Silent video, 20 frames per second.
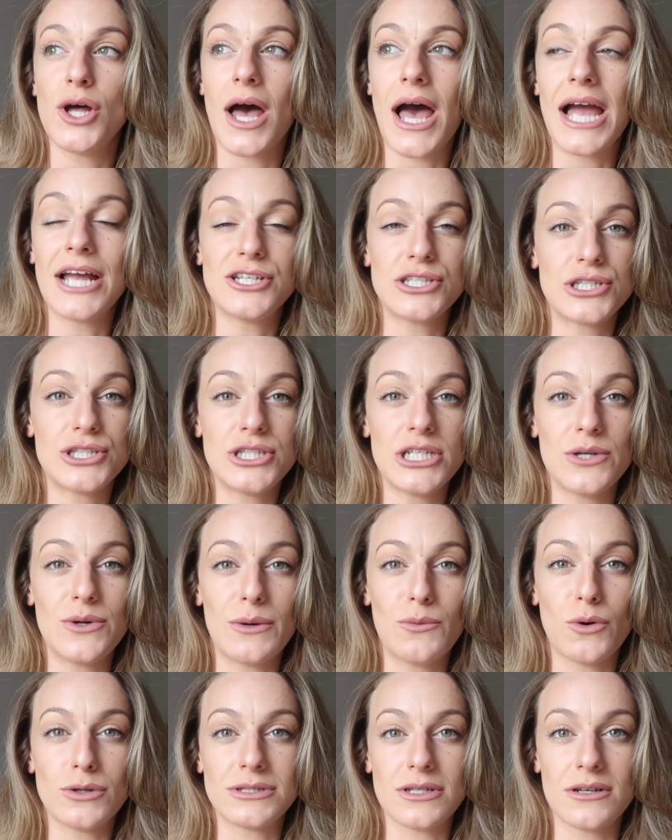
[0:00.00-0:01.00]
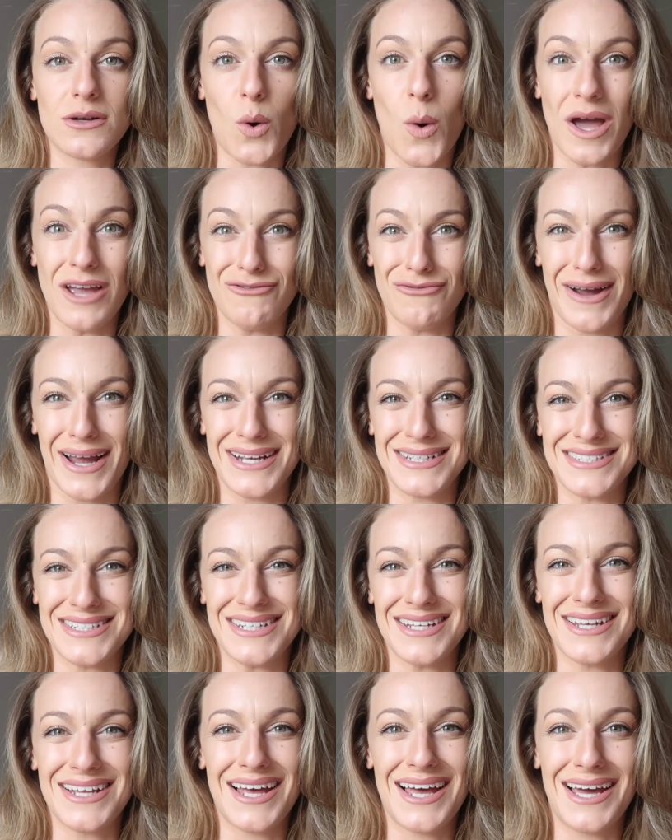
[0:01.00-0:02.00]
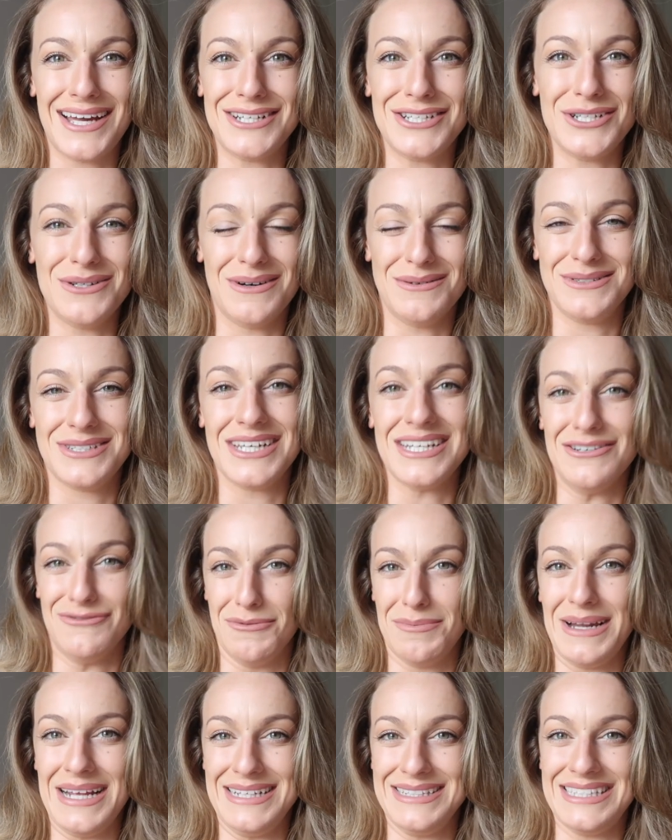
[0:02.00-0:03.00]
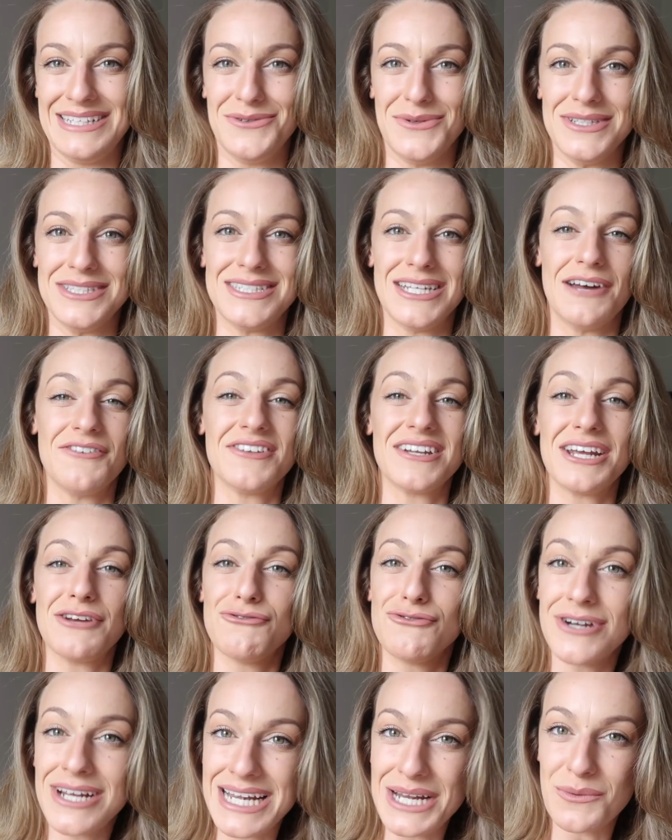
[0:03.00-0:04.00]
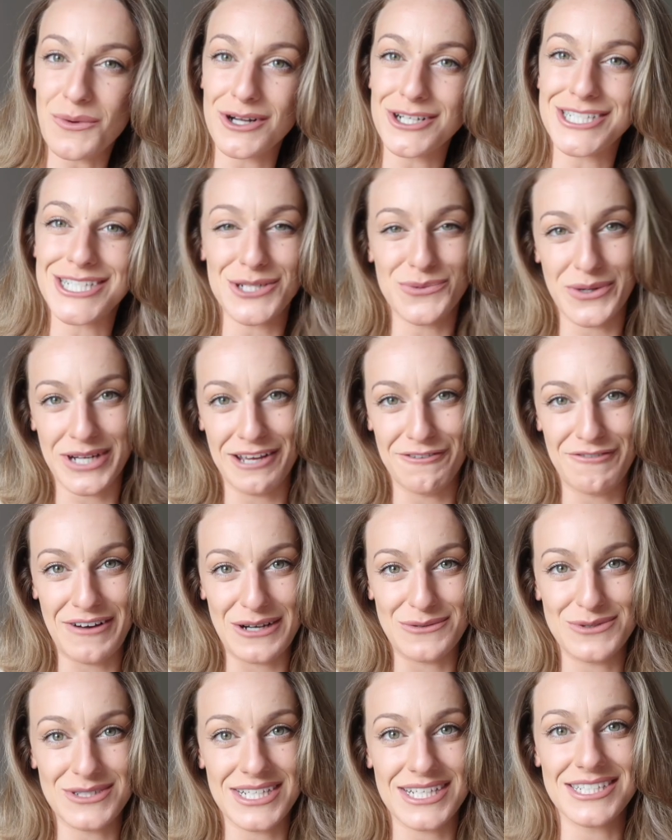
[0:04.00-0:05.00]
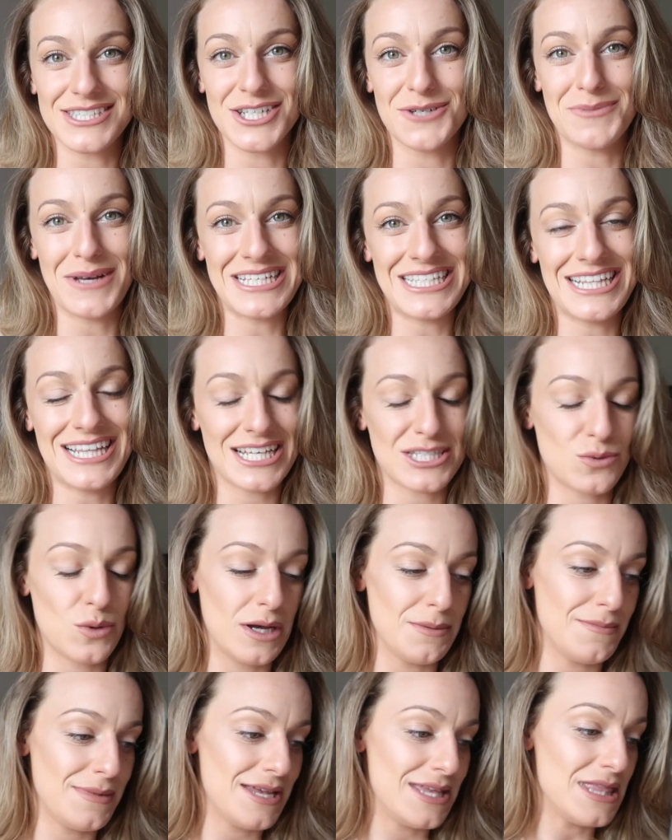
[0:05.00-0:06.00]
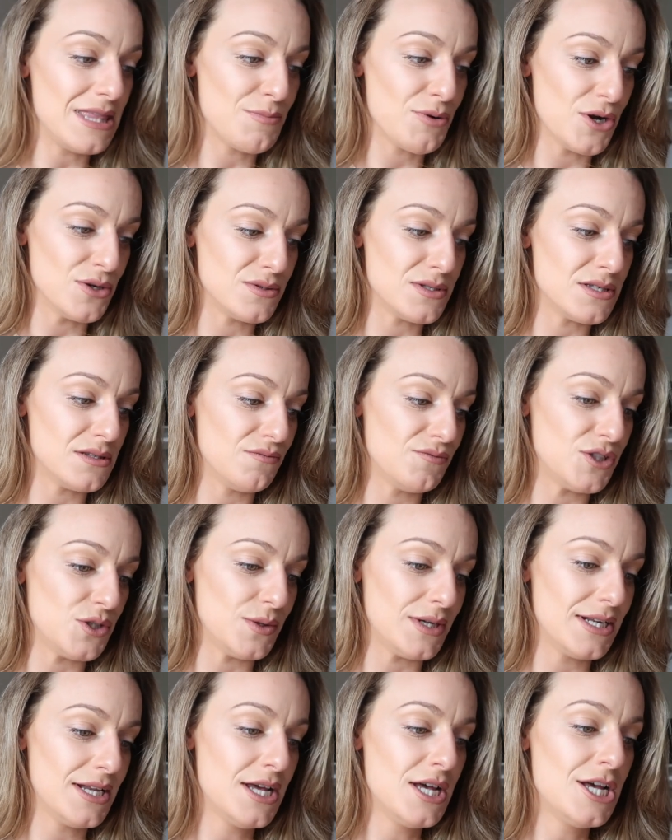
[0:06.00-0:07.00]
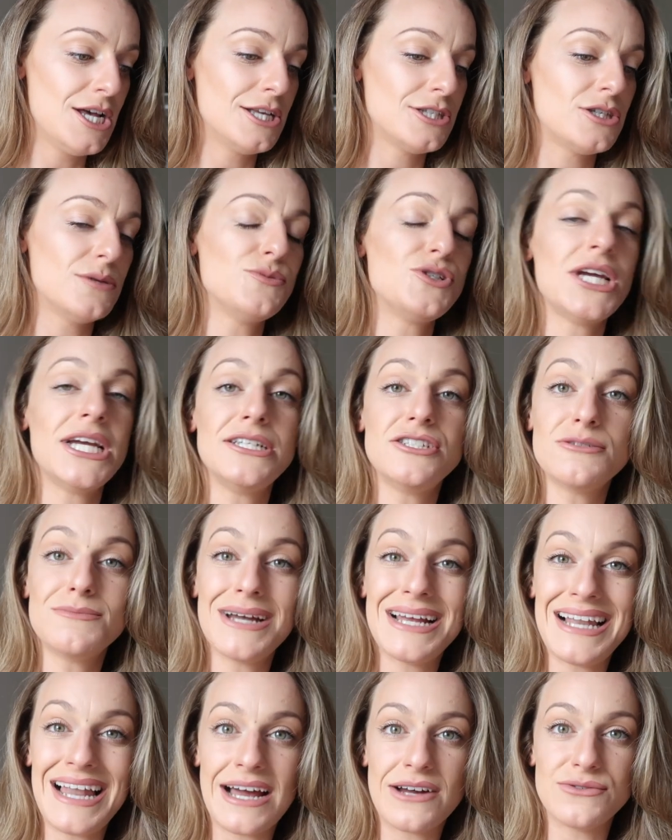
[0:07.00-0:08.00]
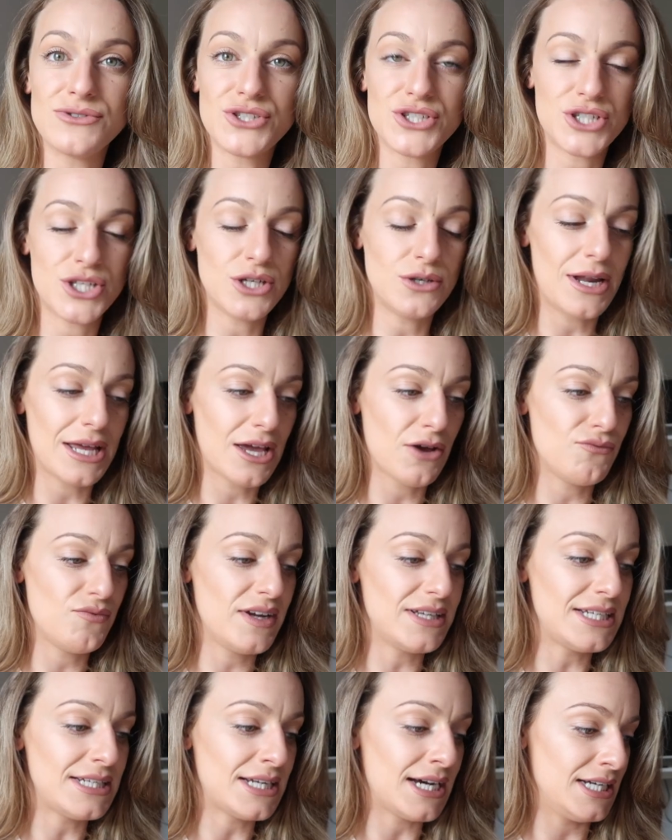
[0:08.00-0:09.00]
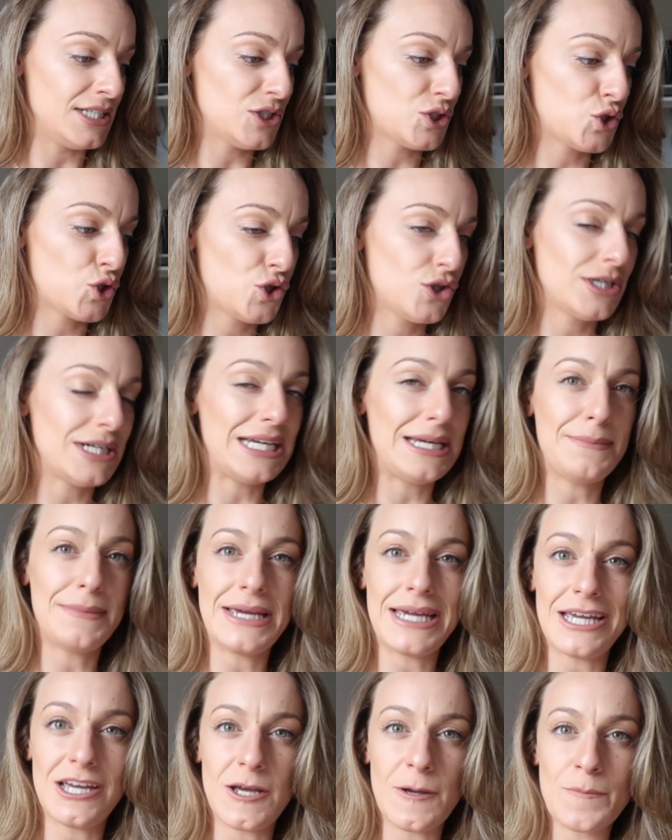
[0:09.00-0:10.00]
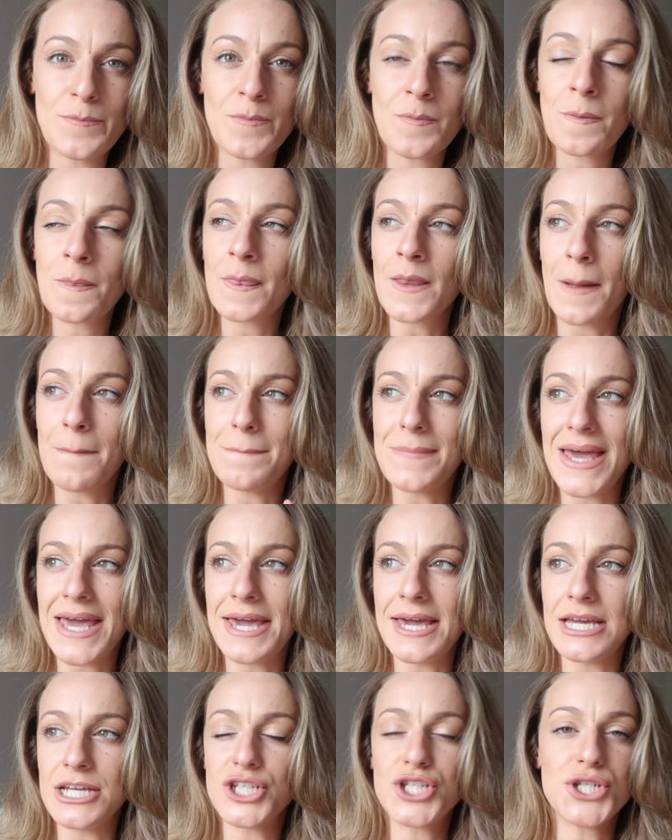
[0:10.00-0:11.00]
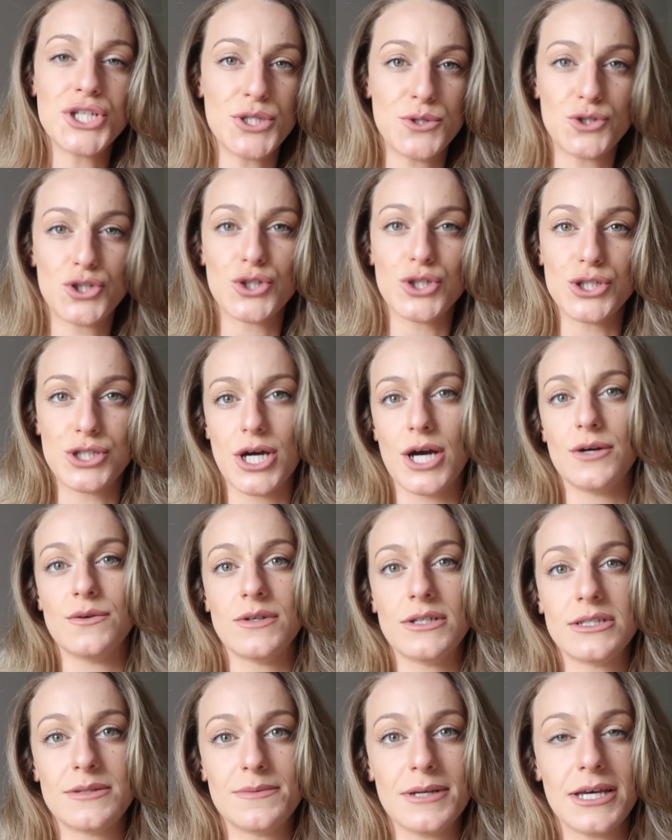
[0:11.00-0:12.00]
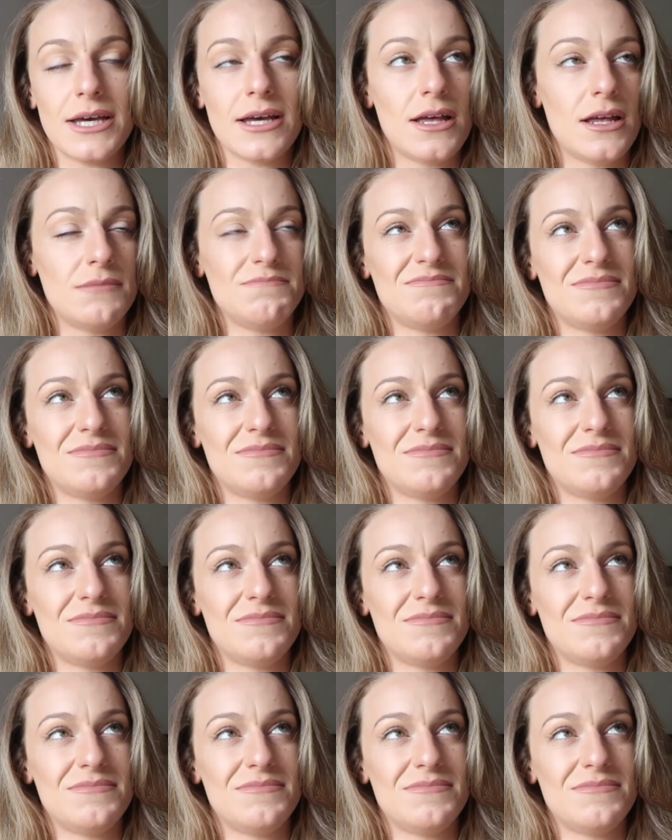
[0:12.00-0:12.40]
I just knew it wasn't quite right, and I knew I was going to replace it with stuff that I really wanted when I found it. So basically that's what I'm in the process of doing. So I'm changing my lounge to like a really nice creamy beige neutral tones, because